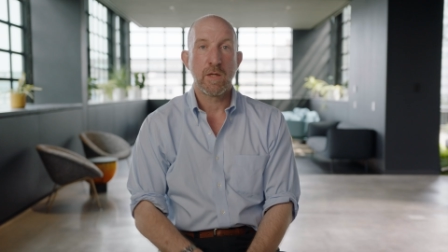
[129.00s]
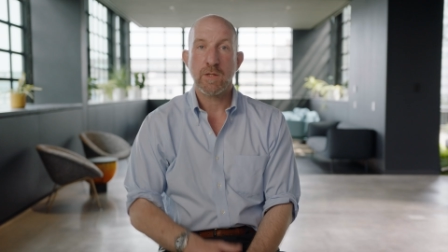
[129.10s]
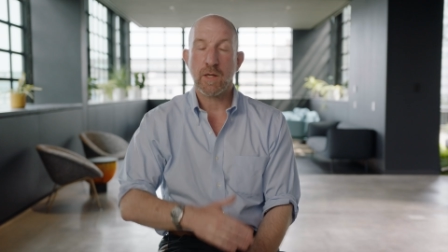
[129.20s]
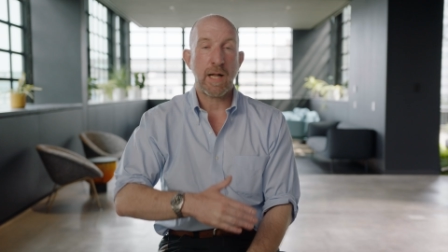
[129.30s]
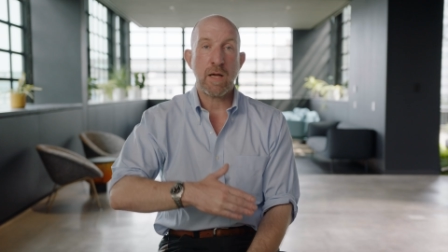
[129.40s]

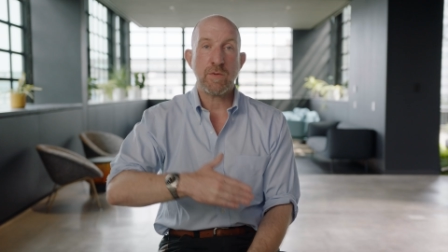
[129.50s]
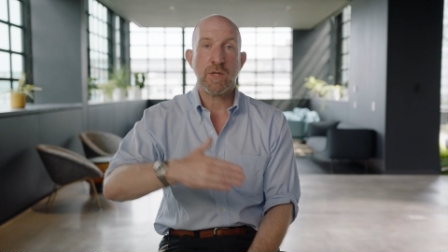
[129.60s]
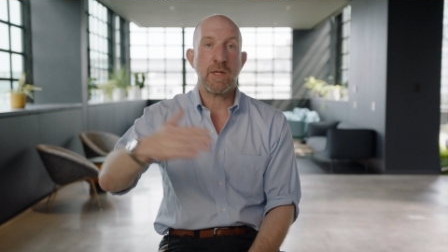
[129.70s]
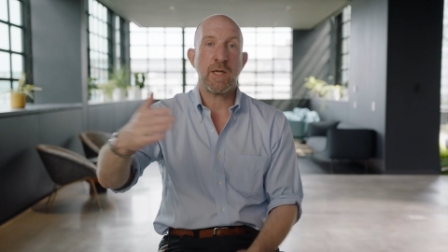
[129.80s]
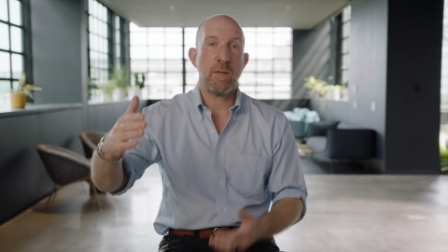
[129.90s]
So cloud's
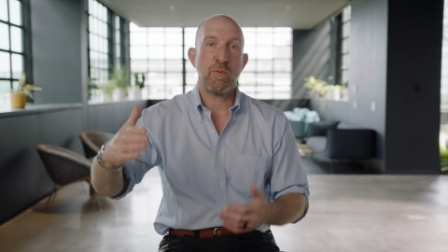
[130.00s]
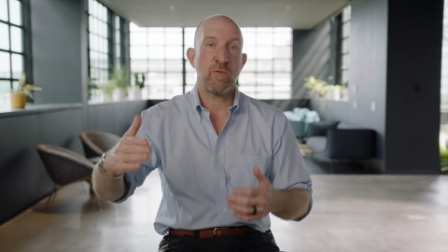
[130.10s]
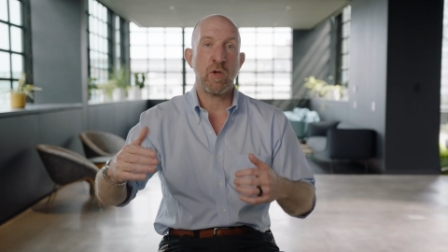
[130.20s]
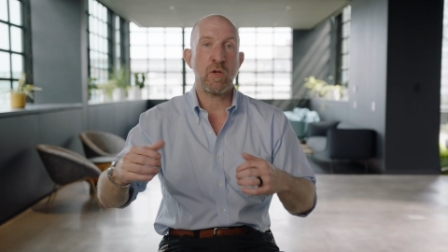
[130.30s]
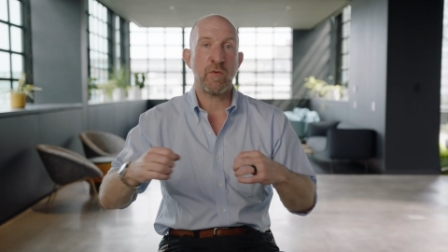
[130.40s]
going to keep
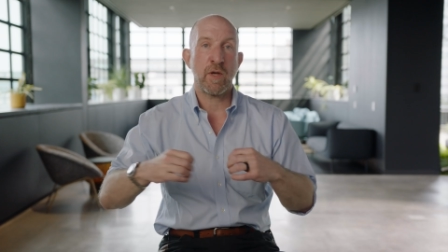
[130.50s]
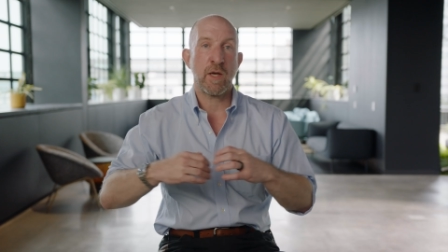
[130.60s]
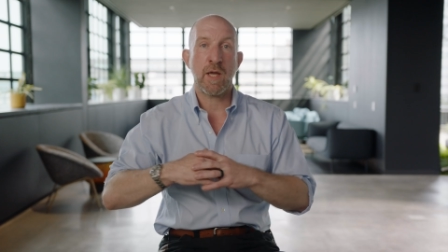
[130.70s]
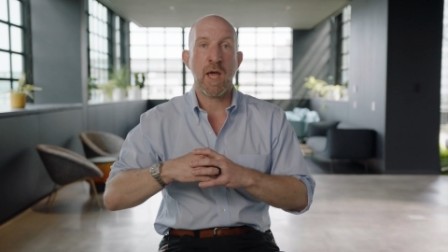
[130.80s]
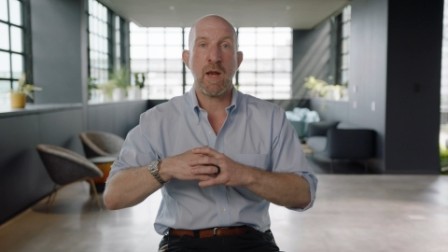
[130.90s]
evolving.
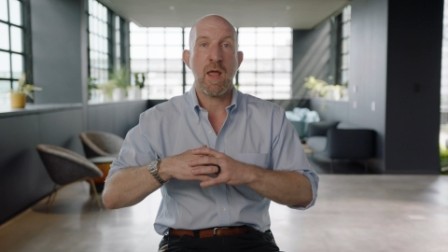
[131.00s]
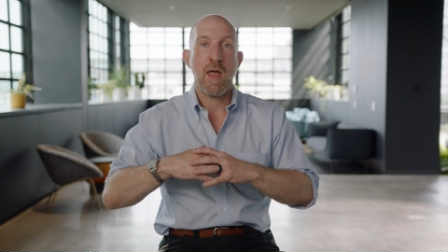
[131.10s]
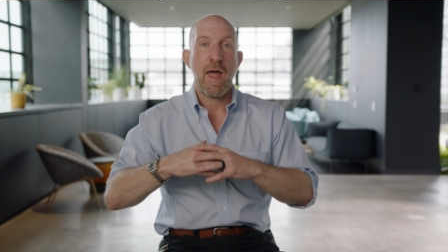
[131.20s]
Again,